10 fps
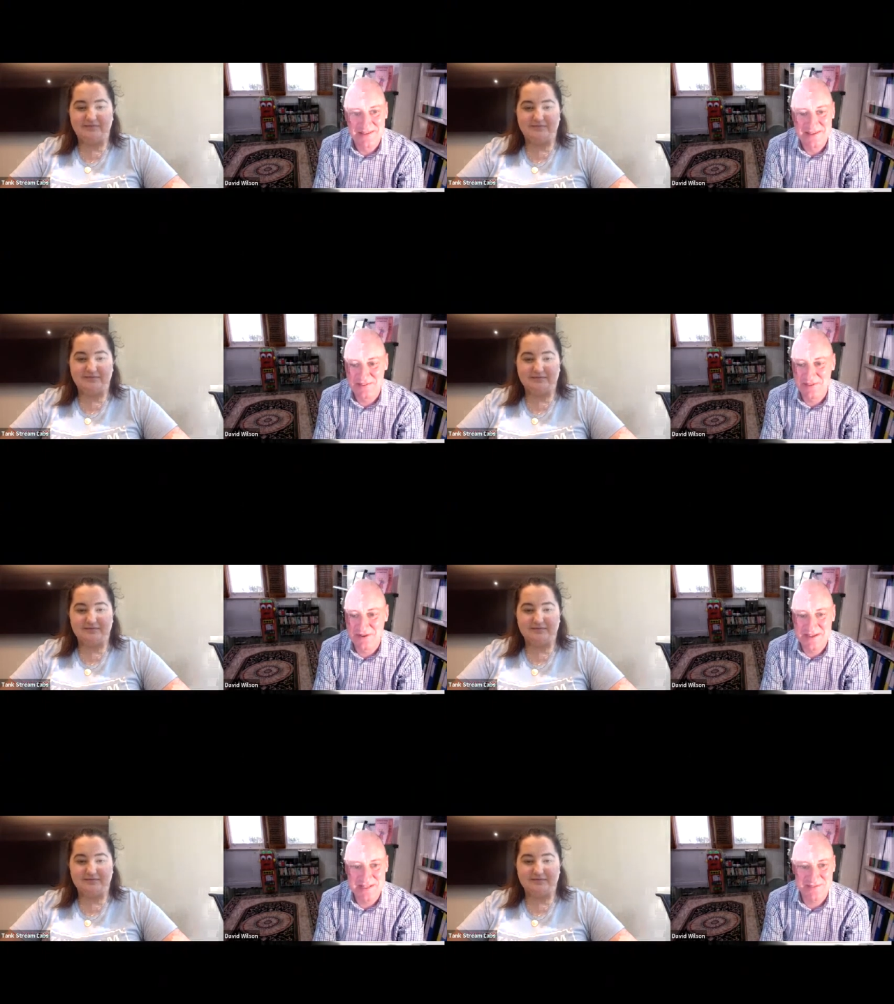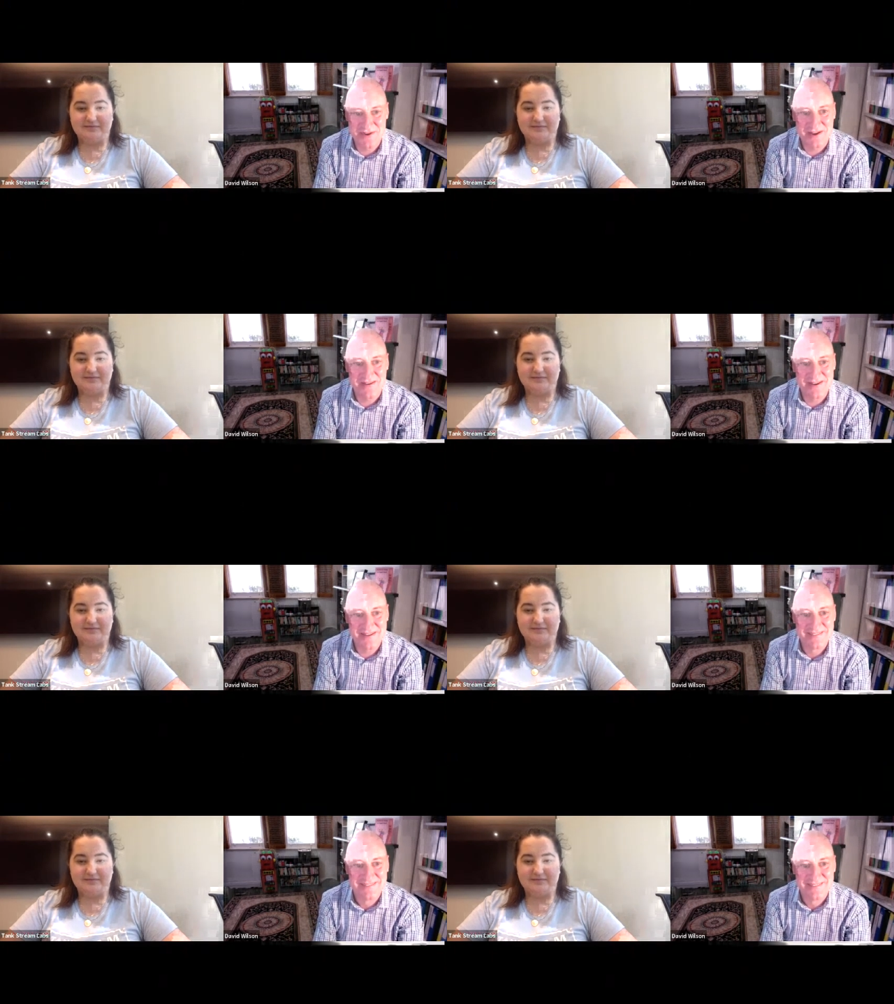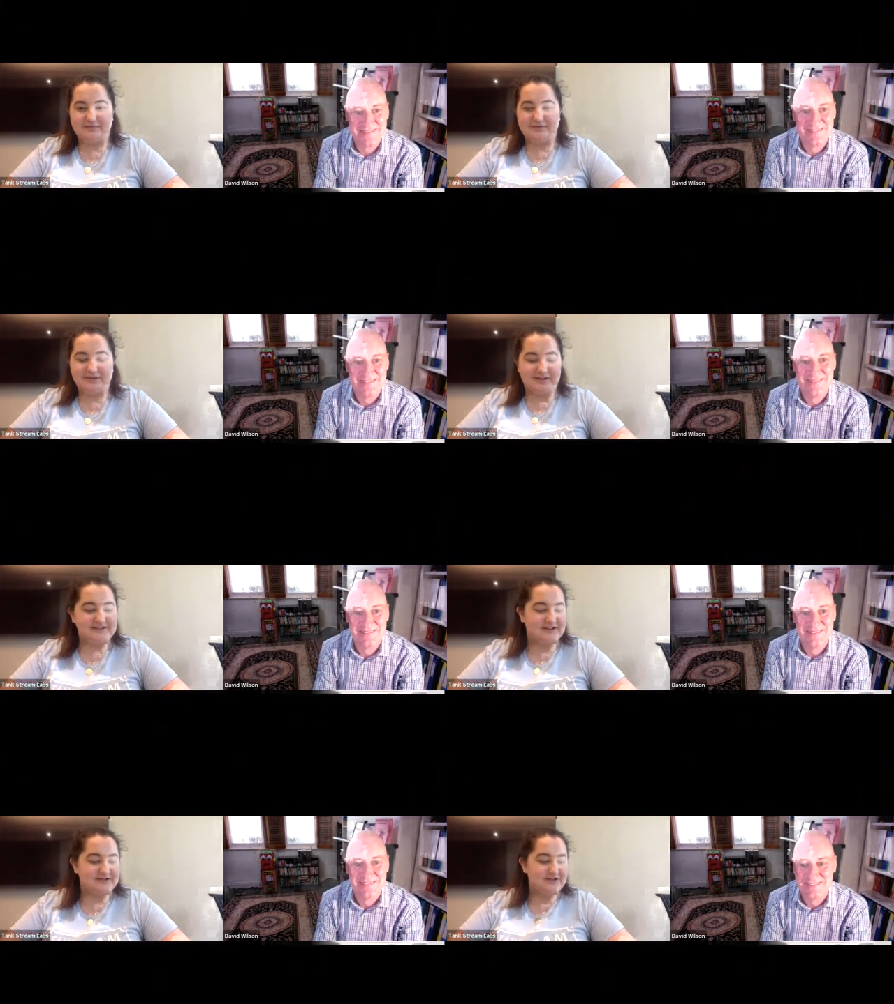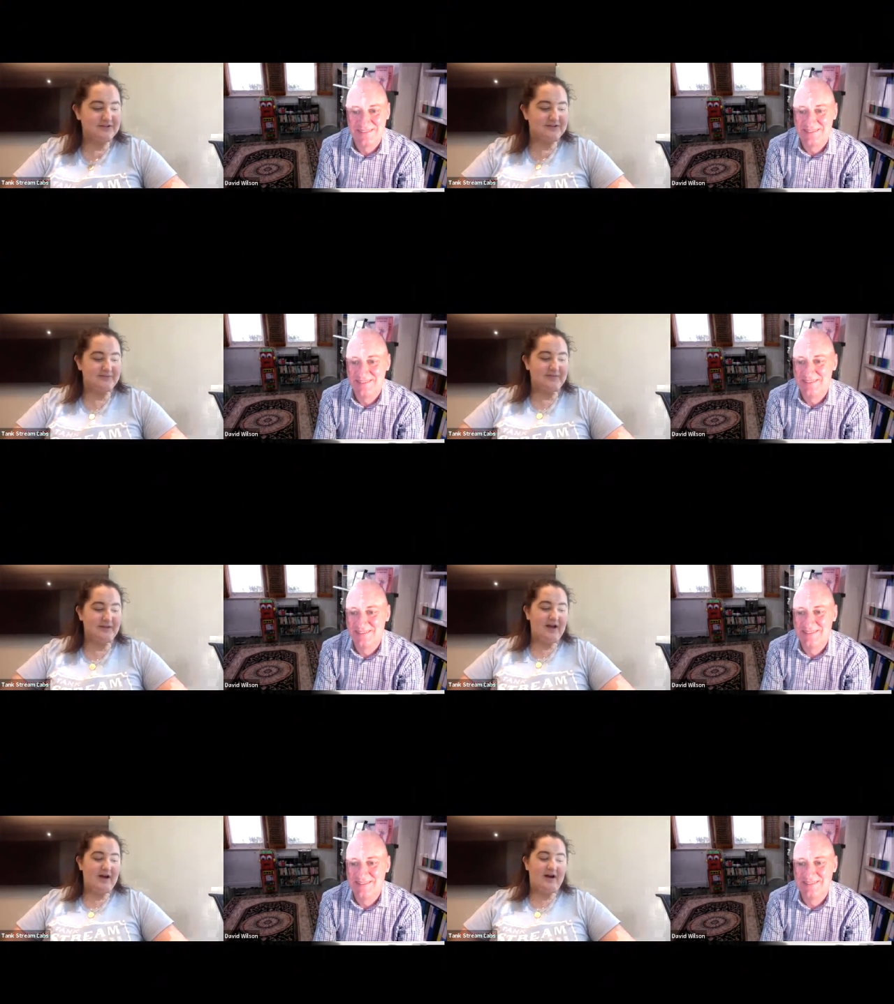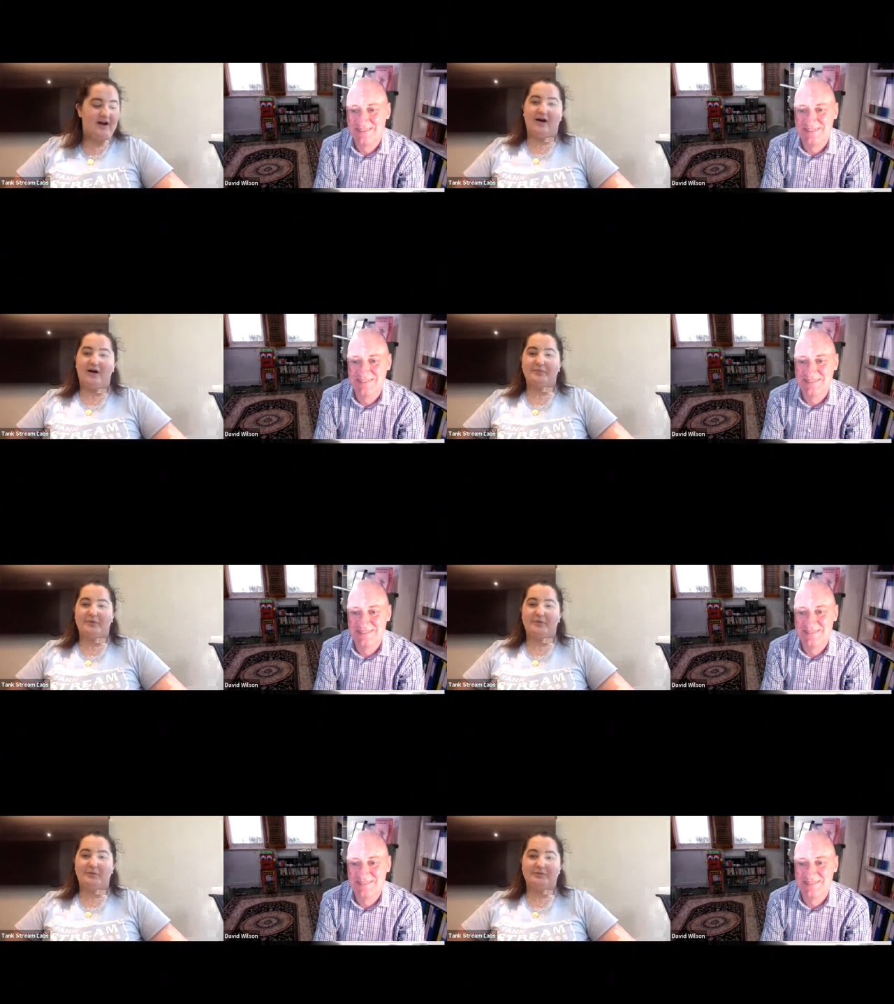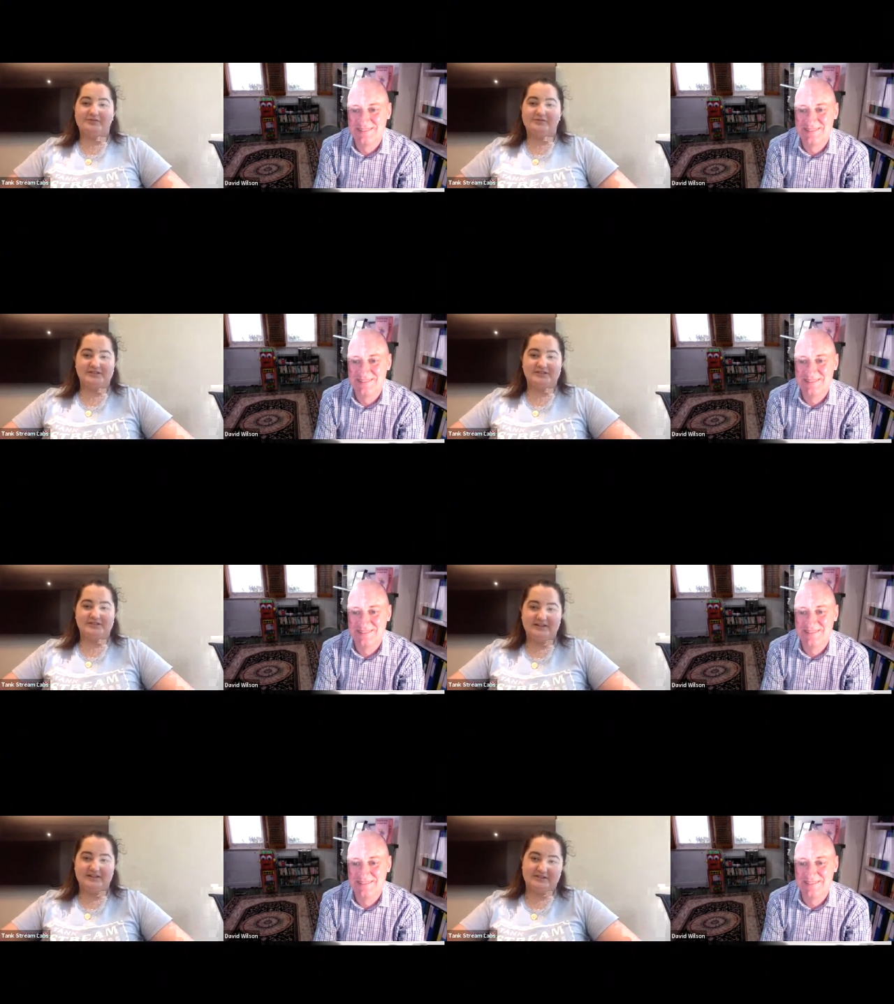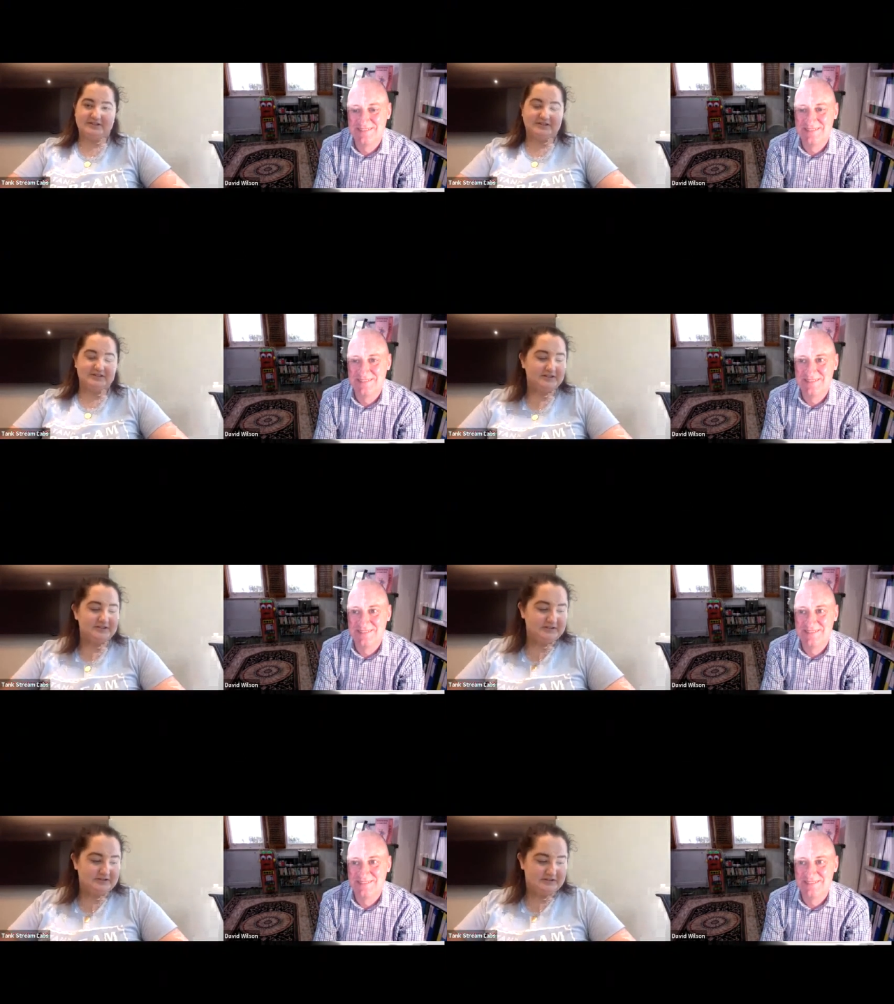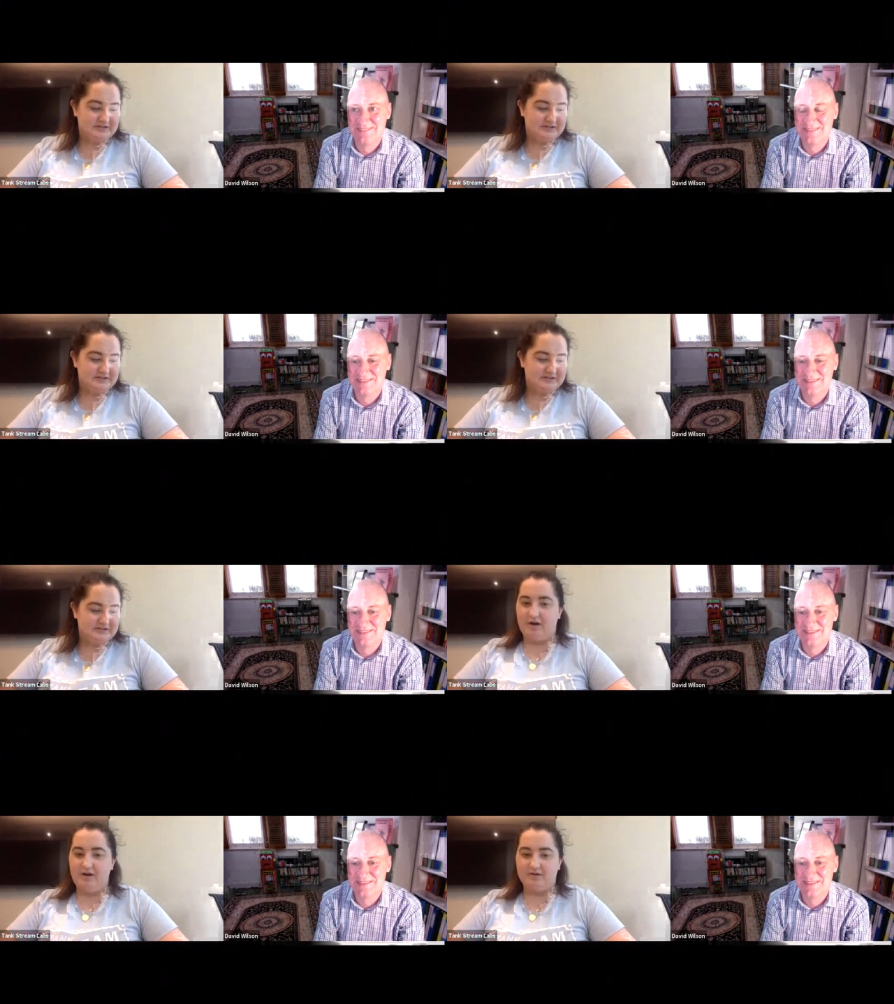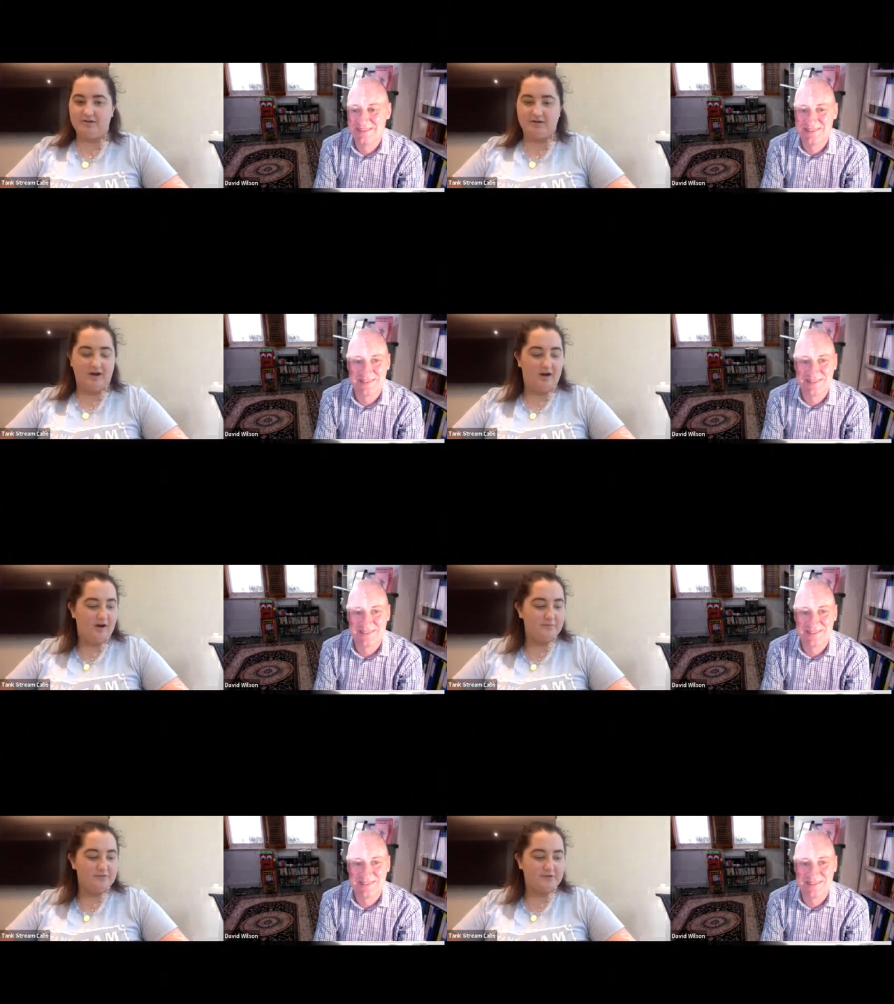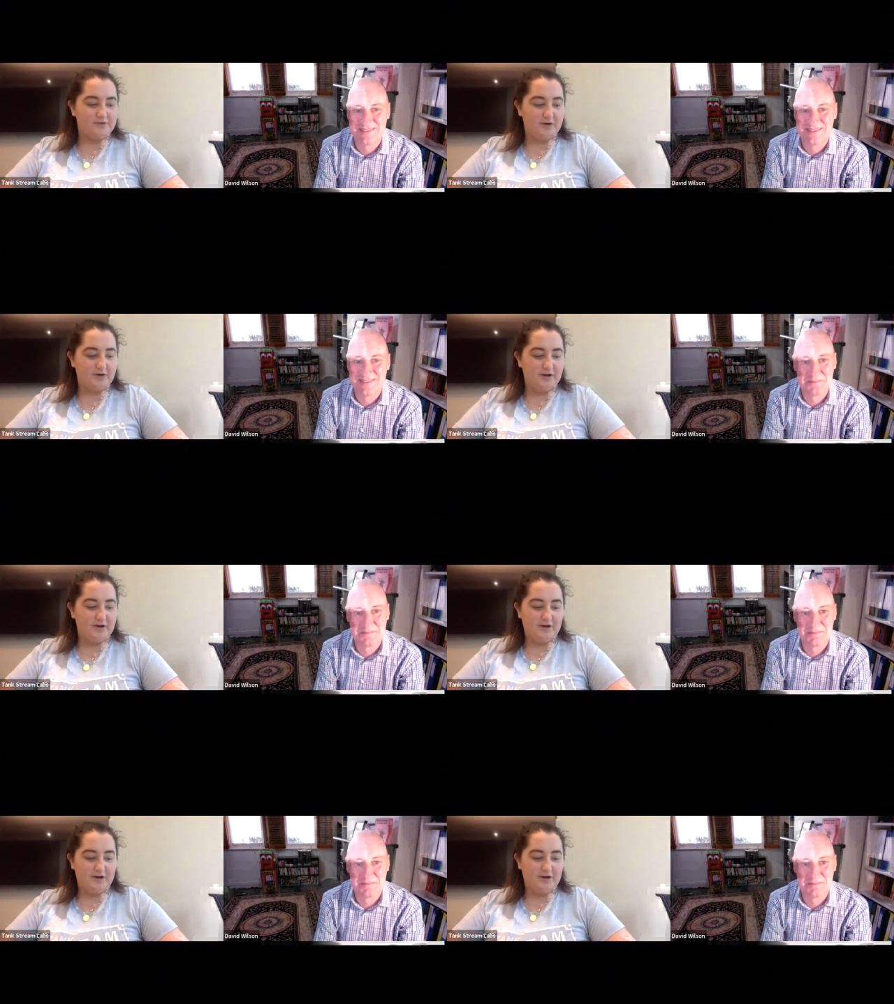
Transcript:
Speaker 1: there's a few ideas floating around.
Speaker 2: No, that sounds good. Um, well, we just hit the 10:30 mark, um, so